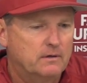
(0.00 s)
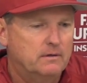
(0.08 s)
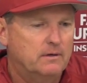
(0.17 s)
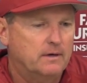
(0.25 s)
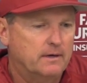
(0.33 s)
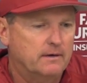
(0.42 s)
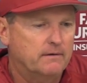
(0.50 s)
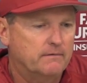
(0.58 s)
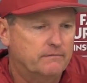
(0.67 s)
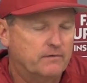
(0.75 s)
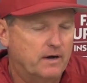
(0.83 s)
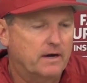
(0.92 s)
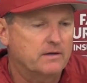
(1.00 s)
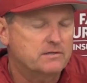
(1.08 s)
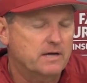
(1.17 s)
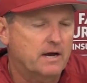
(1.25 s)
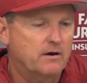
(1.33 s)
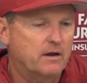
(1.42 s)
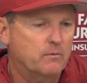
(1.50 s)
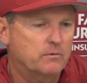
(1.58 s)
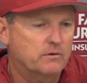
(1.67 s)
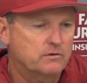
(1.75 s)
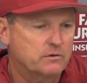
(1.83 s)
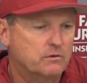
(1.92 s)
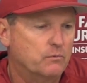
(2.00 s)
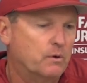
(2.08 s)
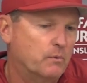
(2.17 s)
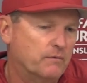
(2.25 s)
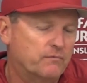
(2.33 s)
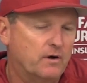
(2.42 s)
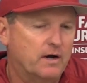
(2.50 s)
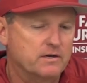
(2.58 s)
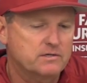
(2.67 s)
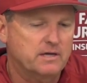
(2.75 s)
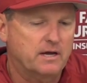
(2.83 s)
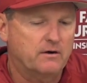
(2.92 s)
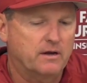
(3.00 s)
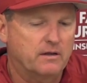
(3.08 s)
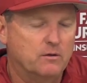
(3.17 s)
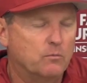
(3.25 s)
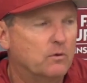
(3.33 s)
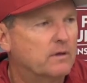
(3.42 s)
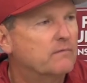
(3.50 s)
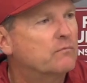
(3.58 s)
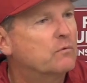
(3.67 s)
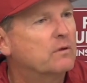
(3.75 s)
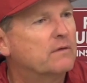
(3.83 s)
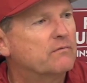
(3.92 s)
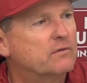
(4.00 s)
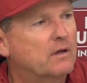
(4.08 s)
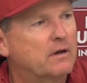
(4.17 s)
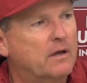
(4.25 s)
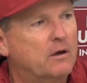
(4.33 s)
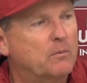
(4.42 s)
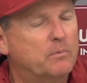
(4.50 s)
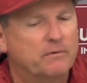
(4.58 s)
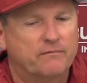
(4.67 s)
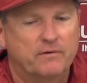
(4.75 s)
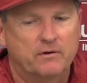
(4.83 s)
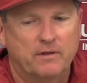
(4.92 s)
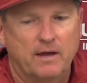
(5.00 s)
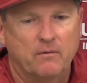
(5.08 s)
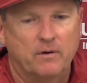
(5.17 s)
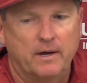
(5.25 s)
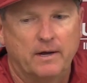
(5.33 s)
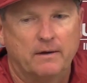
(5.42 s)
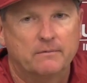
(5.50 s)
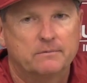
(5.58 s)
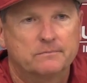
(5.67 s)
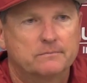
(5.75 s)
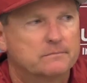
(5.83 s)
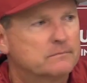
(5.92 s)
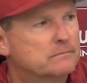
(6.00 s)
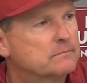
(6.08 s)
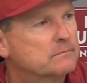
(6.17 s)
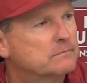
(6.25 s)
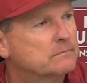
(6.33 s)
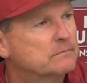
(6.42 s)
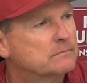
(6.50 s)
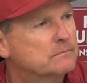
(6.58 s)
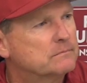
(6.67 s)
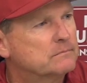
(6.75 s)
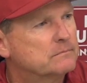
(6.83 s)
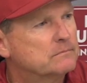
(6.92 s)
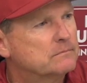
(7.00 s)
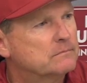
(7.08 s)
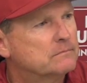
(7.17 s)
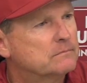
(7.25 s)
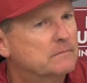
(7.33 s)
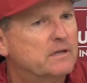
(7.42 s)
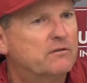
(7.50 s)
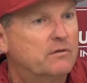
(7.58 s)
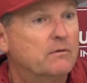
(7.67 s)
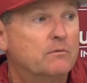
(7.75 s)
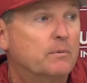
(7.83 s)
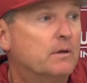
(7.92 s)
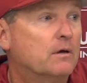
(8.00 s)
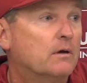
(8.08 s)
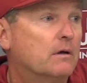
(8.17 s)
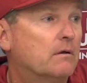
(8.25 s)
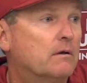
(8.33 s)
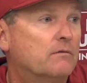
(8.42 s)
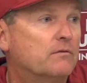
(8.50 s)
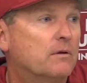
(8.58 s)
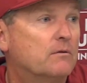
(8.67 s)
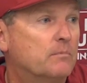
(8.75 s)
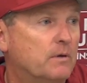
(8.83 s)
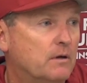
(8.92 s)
uh, Friday, Saturday with the two that we went Friday, Saturday, and then we'll leave we'll leave Sunday open and figure that one out. If, Mur if Murphy's back, he seems to be good. He seems to be